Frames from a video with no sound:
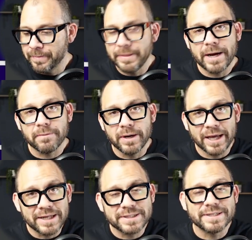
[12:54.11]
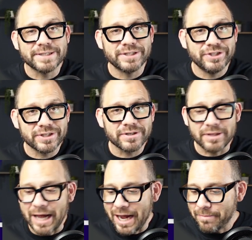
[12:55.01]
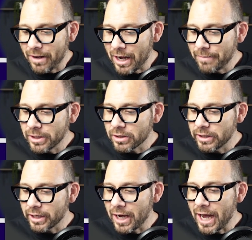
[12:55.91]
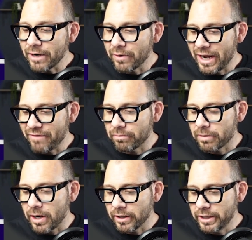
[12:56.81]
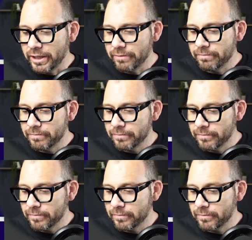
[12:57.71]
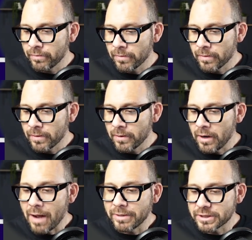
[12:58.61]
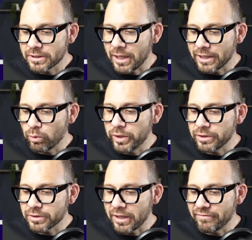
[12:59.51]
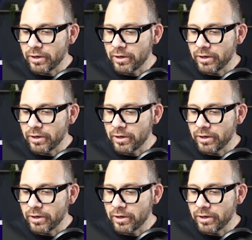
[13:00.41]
Now, again, since it's just a lab, I'm going to click I don't have a product key. I'm going to select Windows 11